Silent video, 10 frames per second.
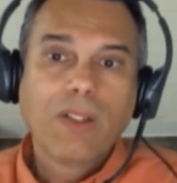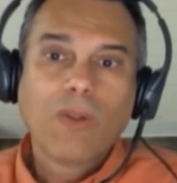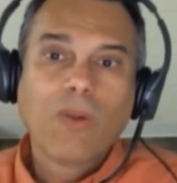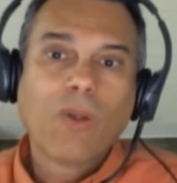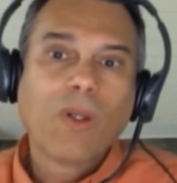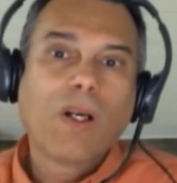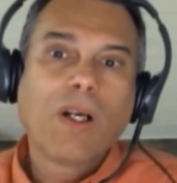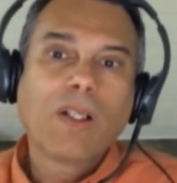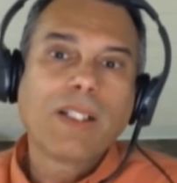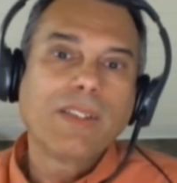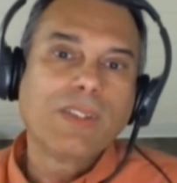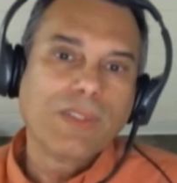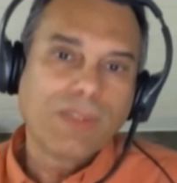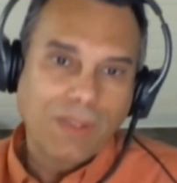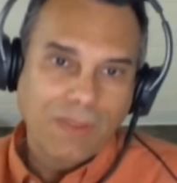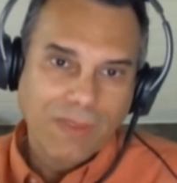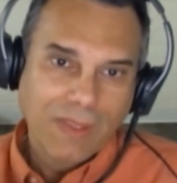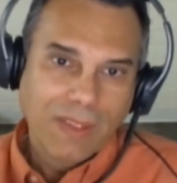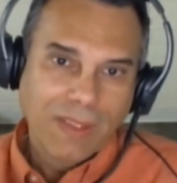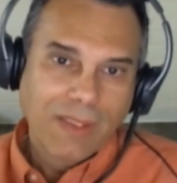or are not used to.
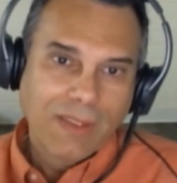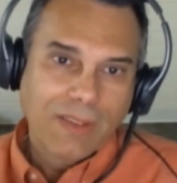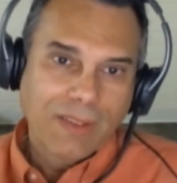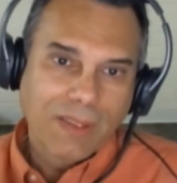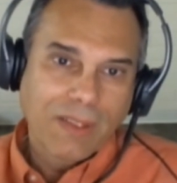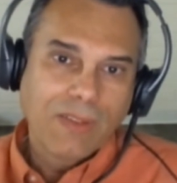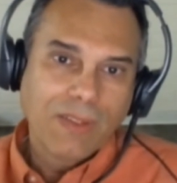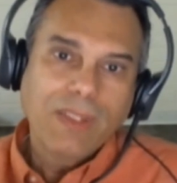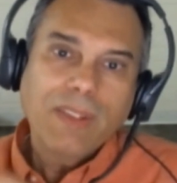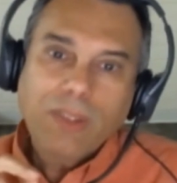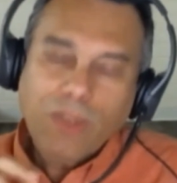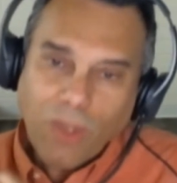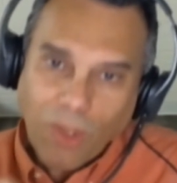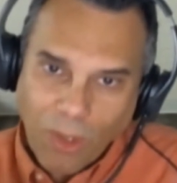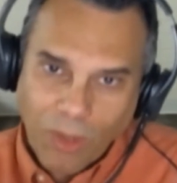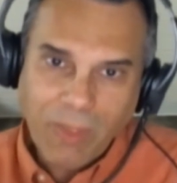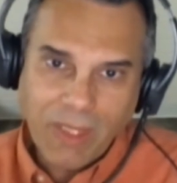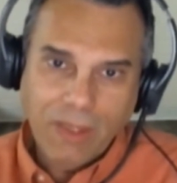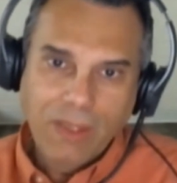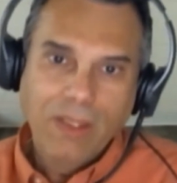So you
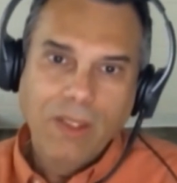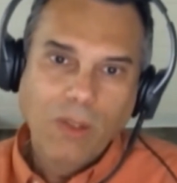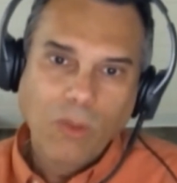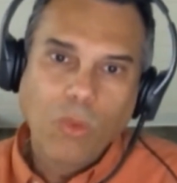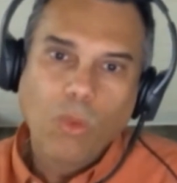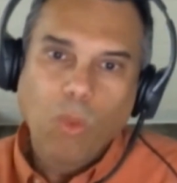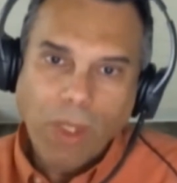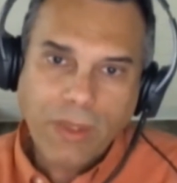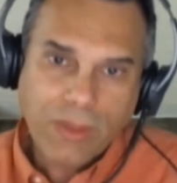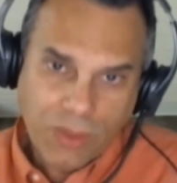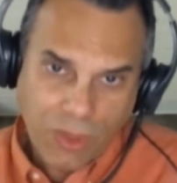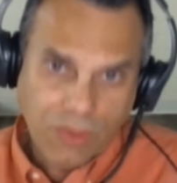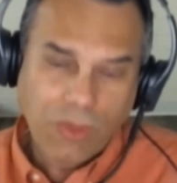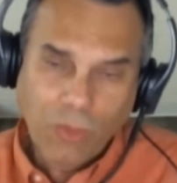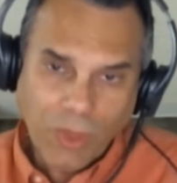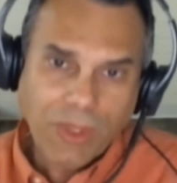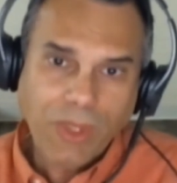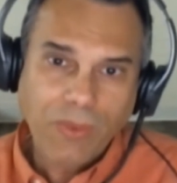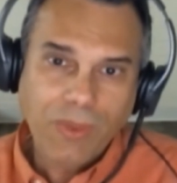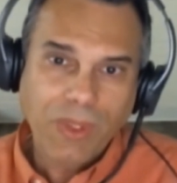determine where
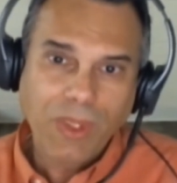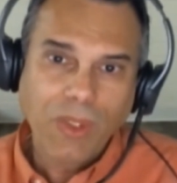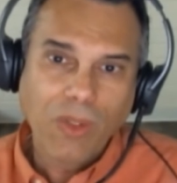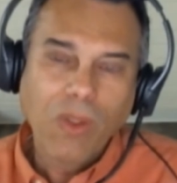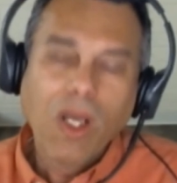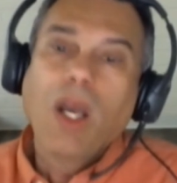you're going to go,